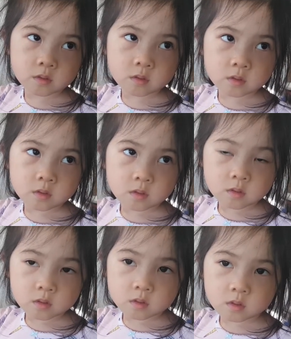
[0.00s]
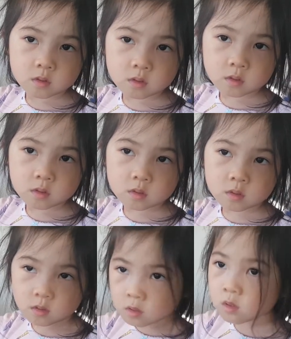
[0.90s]
Oh, playing
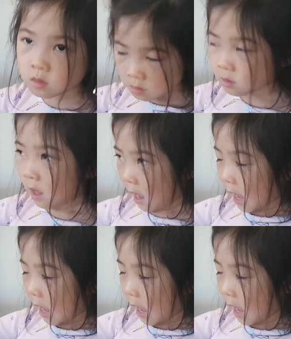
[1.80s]
ball. That's fun.